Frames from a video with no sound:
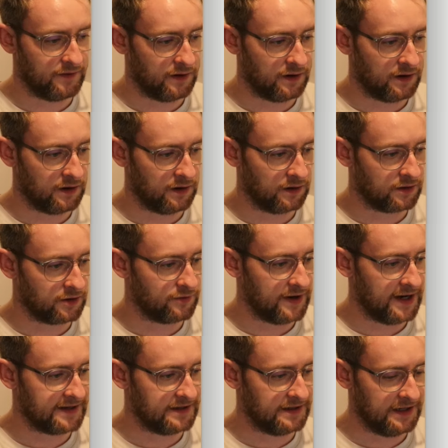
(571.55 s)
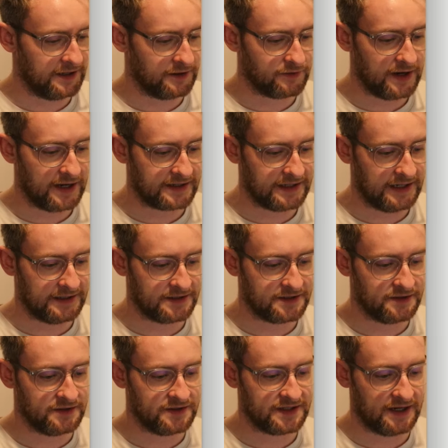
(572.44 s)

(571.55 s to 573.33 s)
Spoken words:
our correct and incorrect answers,